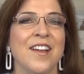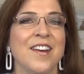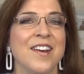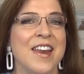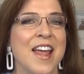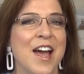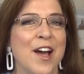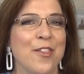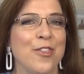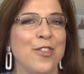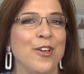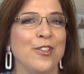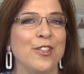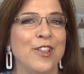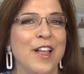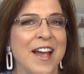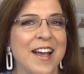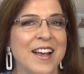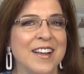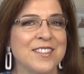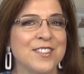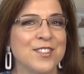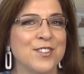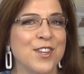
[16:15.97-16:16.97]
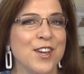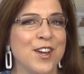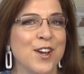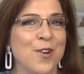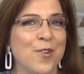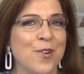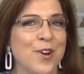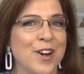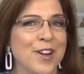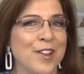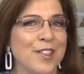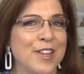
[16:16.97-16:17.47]
Now the last thing I
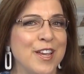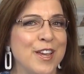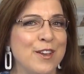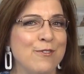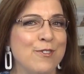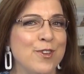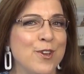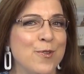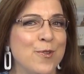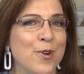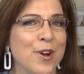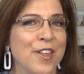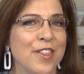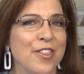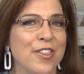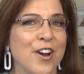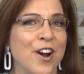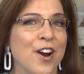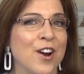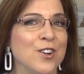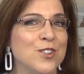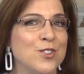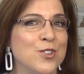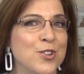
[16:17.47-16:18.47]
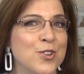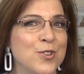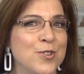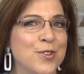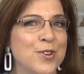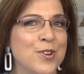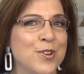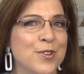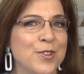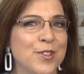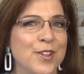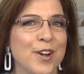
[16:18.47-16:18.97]
want to leave you with are two
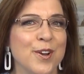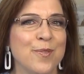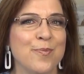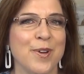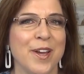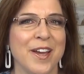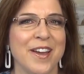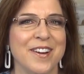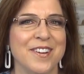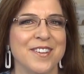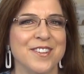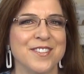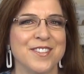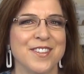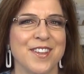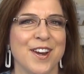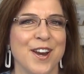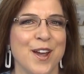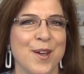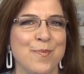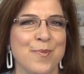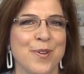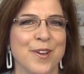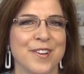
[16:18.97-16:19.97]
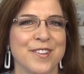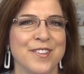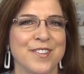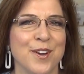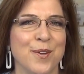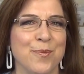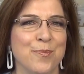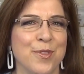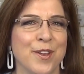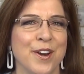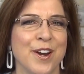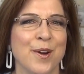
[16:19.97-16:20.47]
new look patterns that I picked
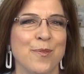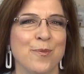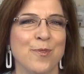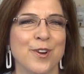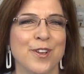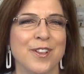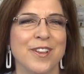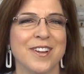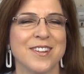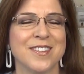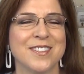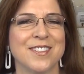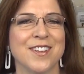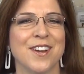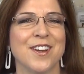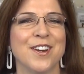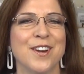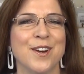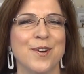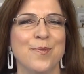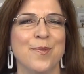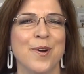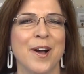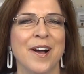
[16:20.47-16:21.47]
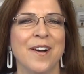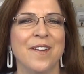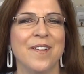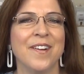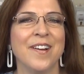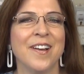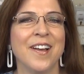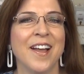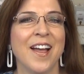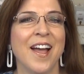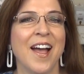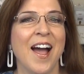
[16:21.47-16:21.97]
up that I'm real excited
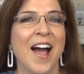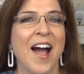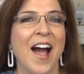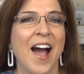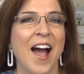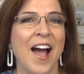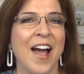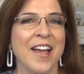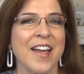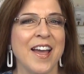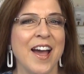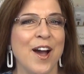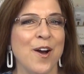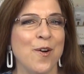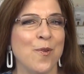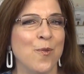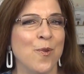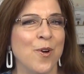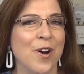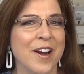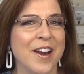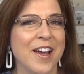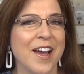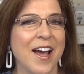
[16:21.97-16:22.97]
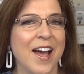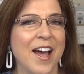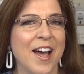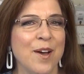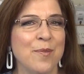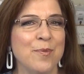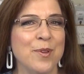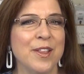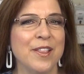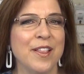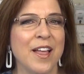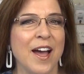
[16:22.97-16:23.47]
about. I got one at
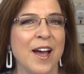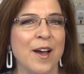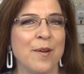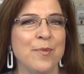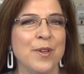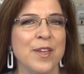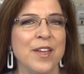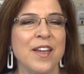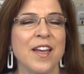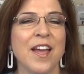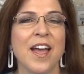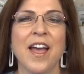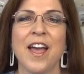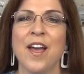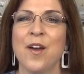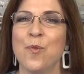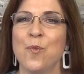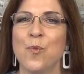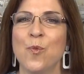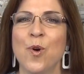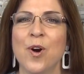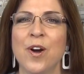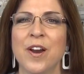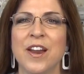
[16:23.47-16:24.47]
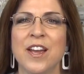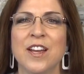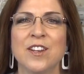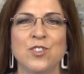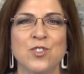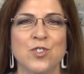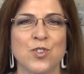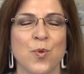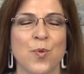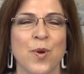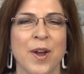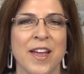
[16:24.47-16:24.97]
Hobby Lobby and one at
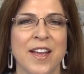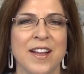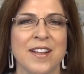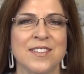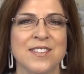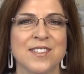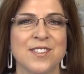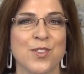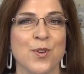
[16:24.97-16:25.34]
Joann's.